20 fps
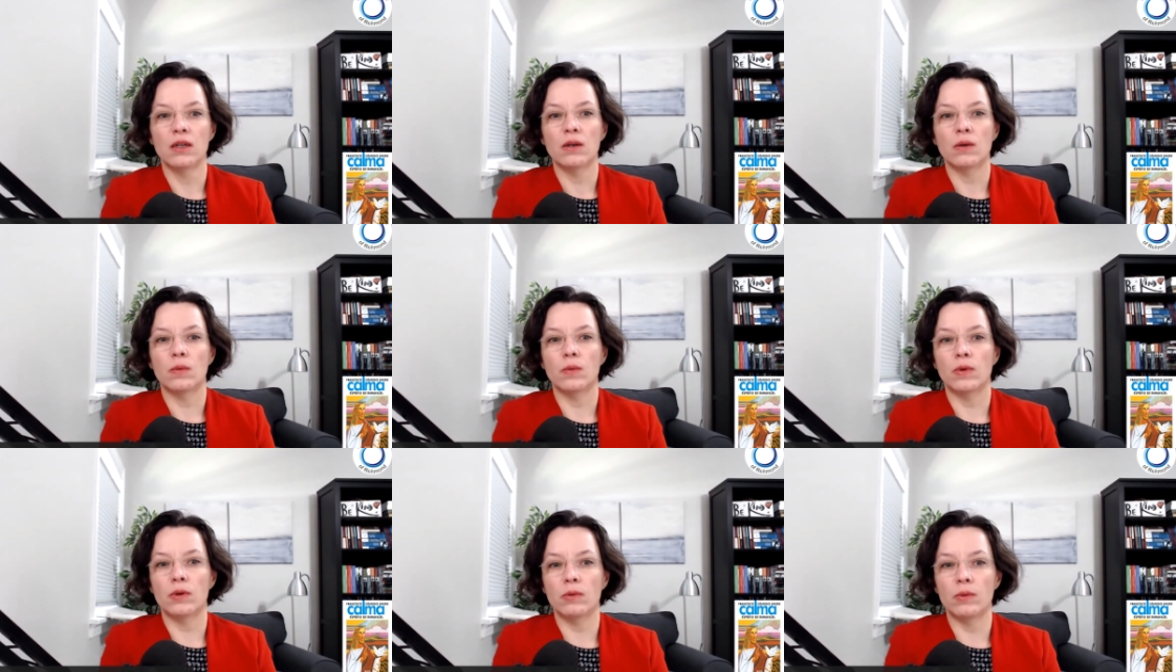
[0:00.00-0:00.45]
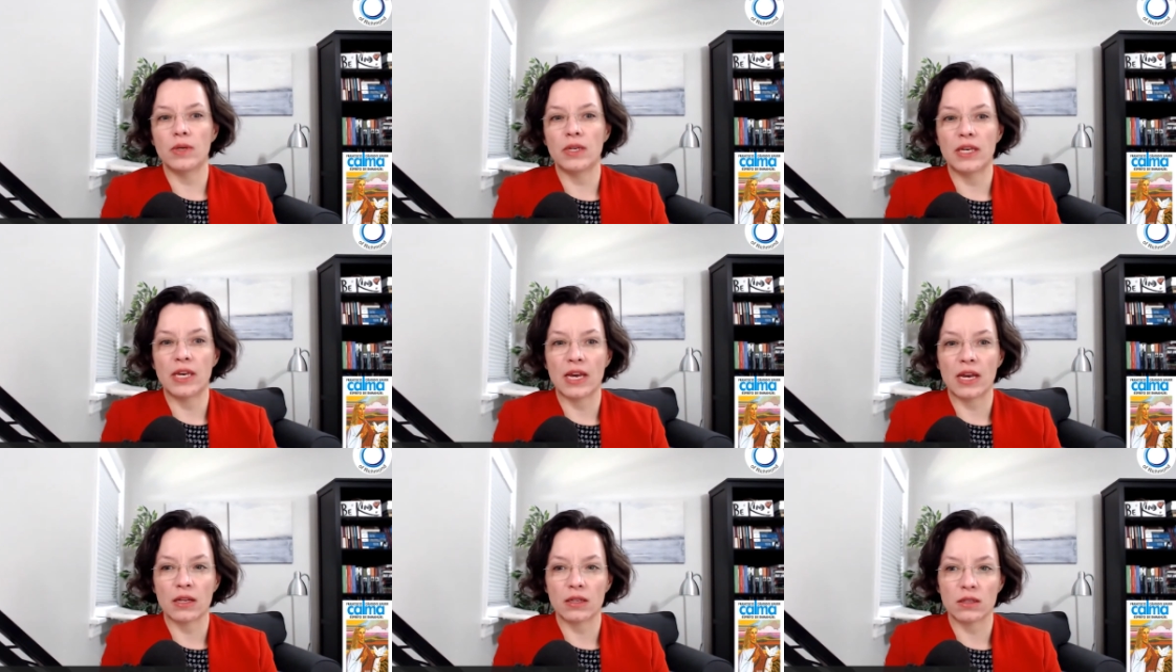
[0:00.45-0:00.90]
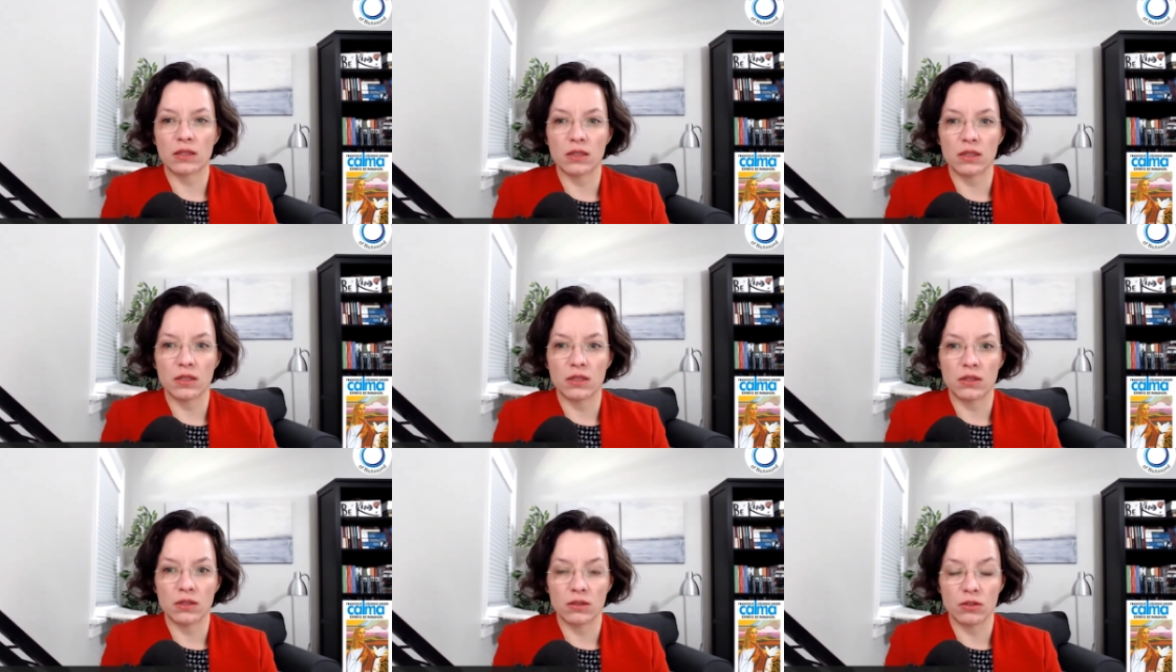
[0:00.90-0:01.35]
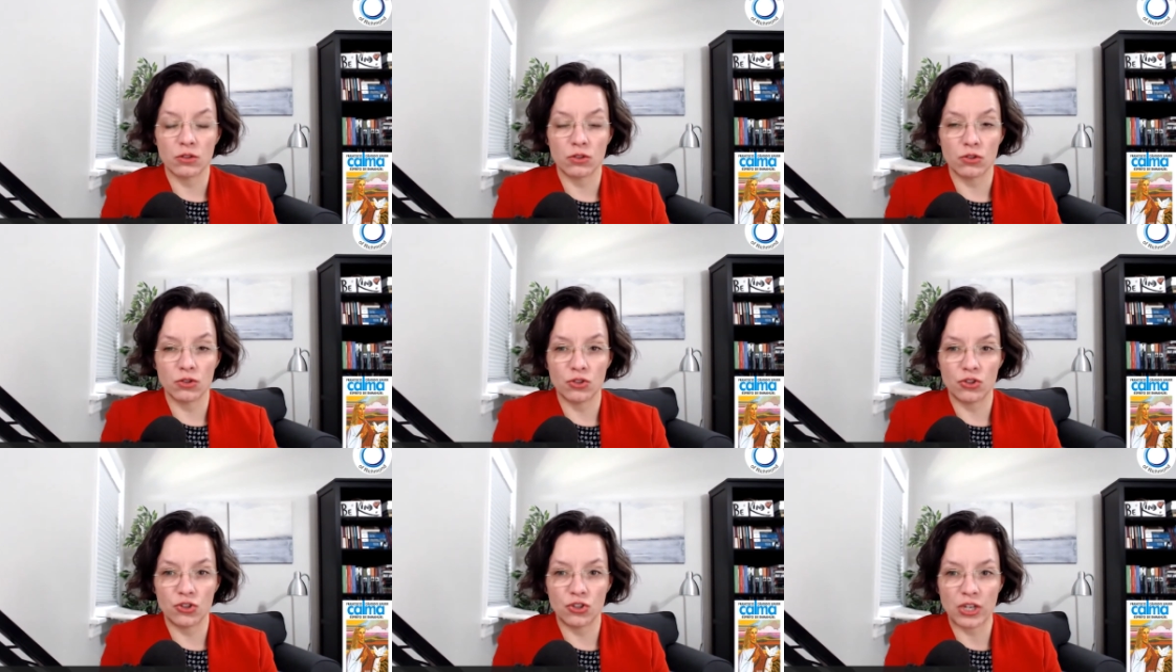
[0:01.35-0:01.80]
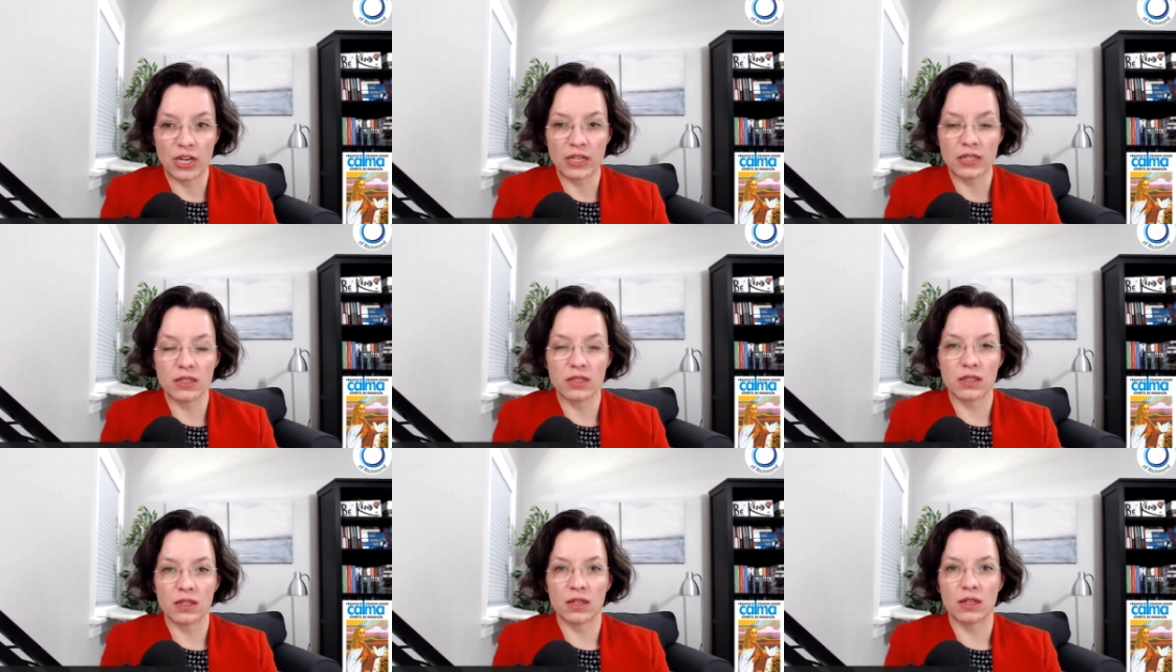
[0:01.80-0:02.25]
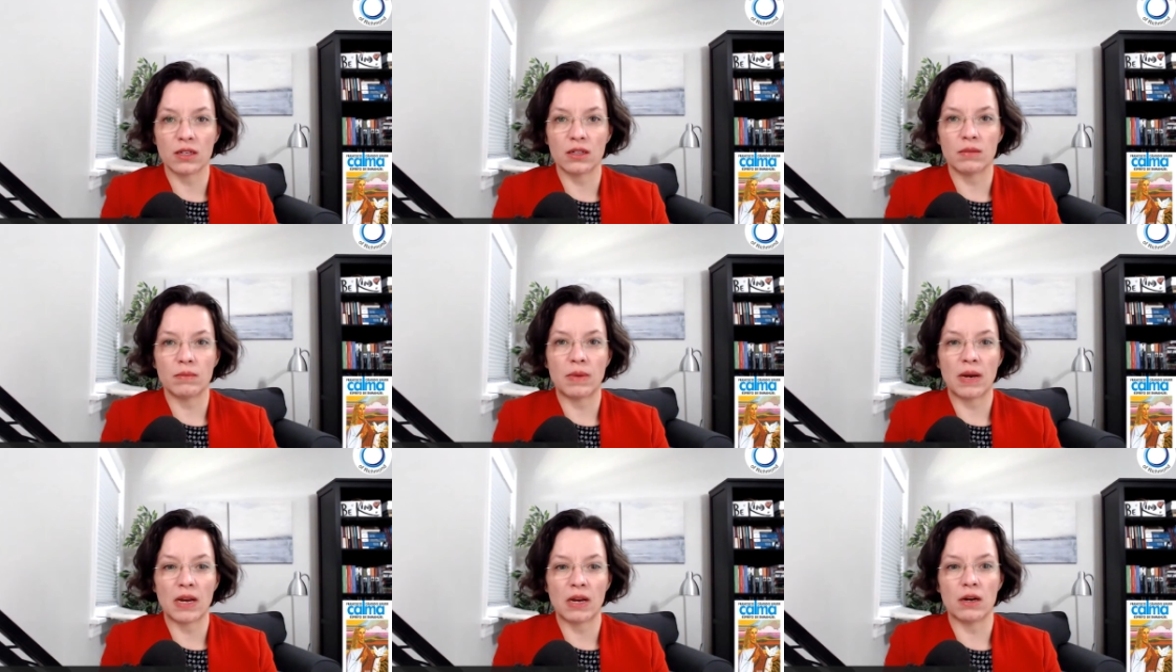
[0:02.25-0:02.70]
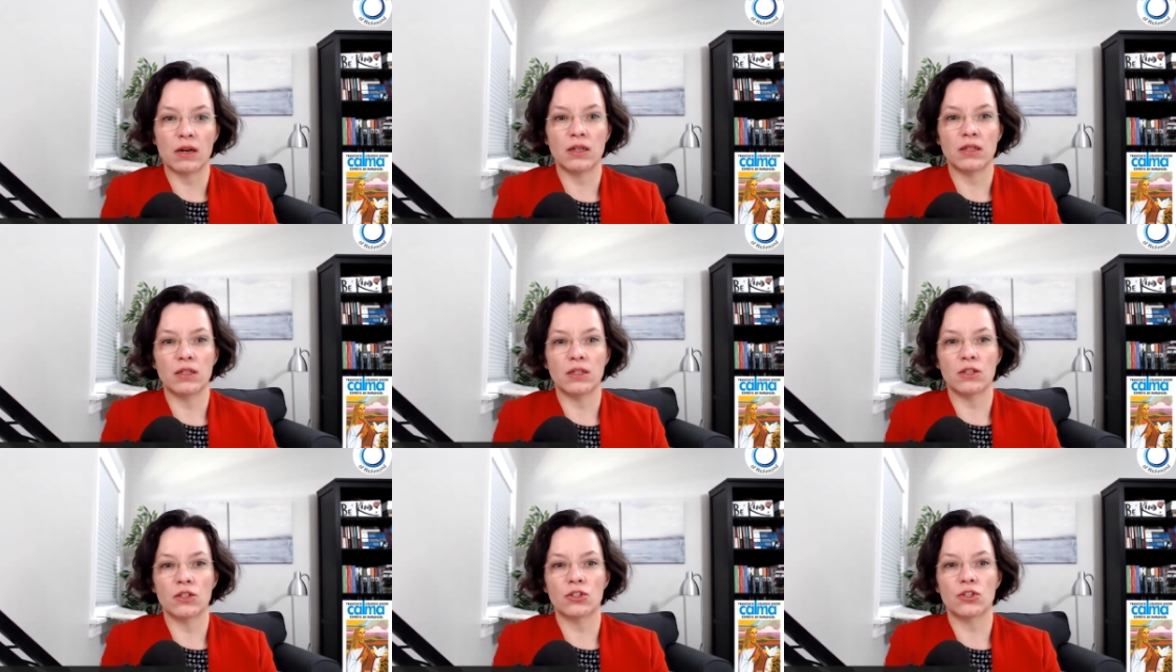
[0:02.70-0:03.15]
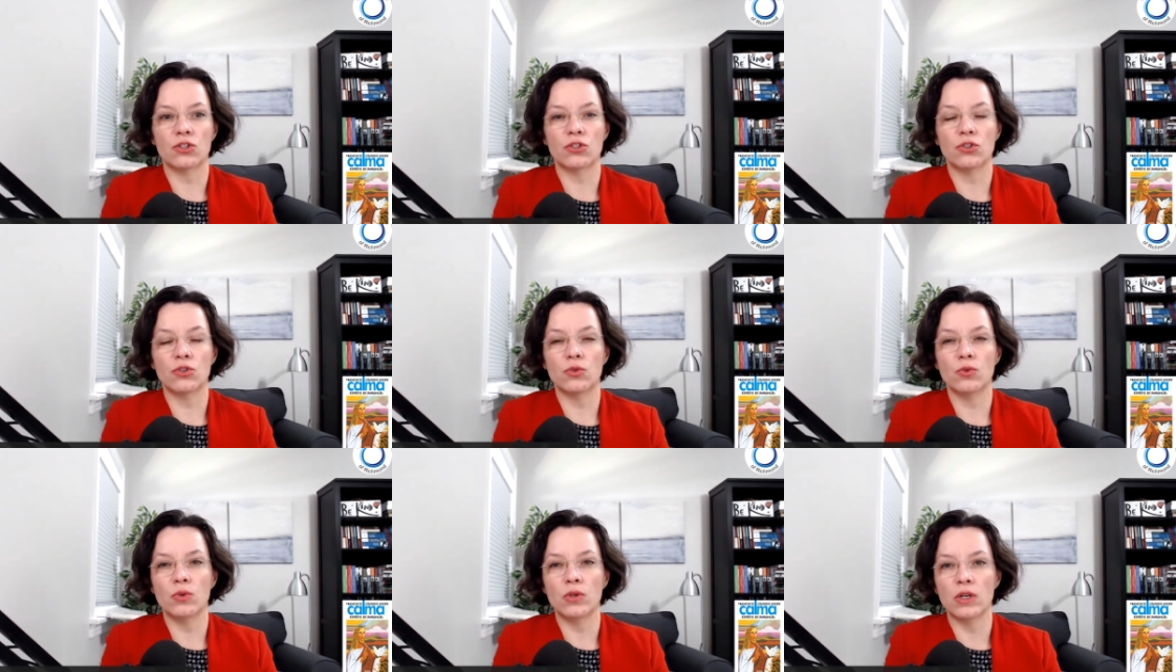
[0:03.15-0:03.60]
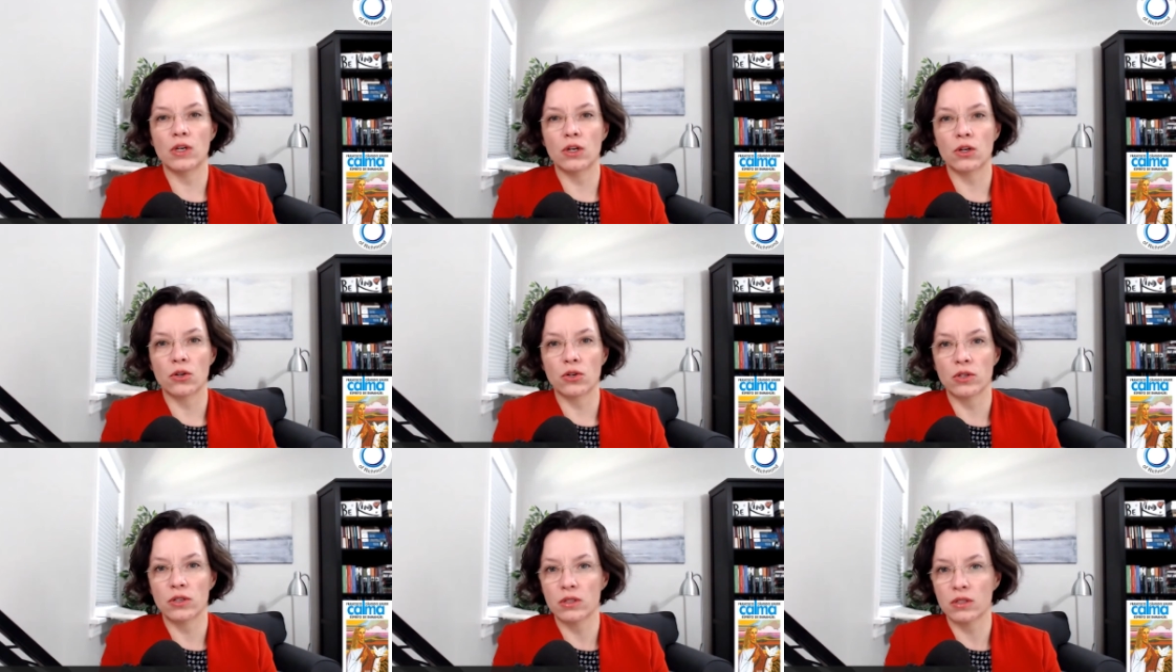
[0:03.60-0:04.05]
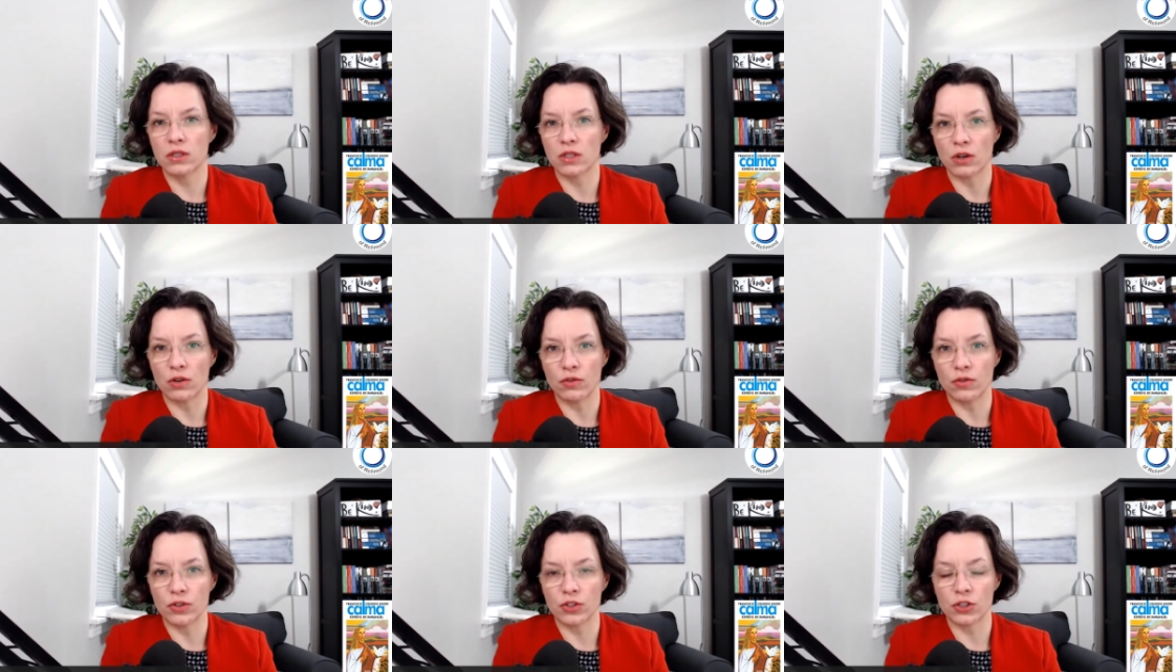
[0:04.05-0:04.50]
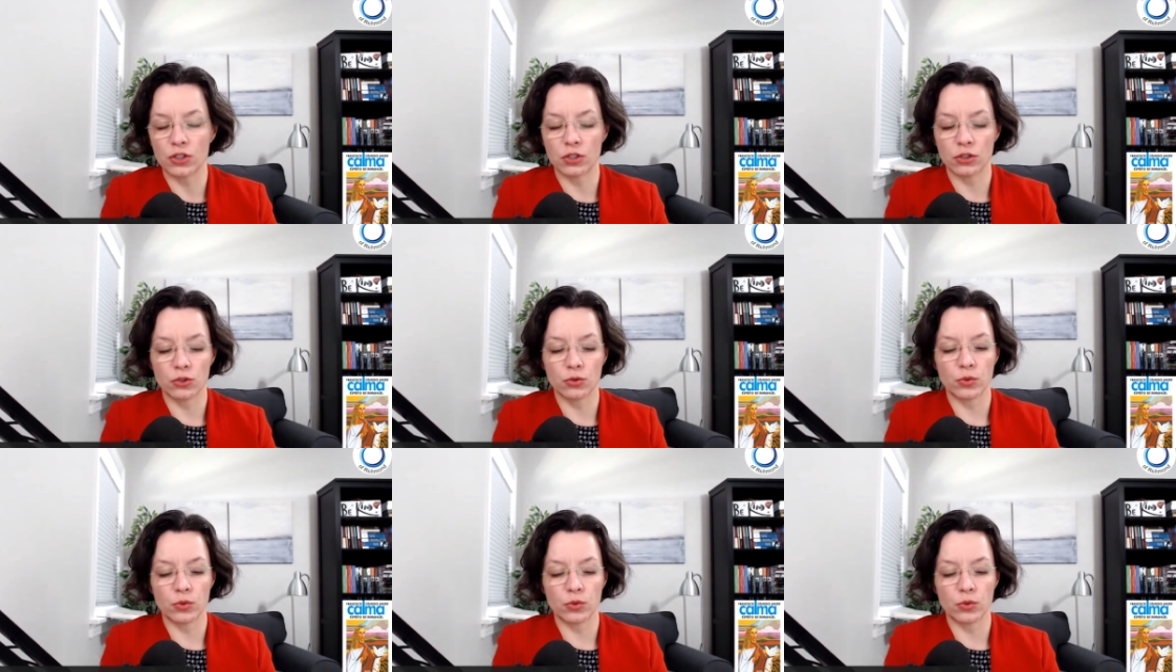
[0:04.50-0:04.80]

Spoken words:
when we get suggested by others to incur in selfishness,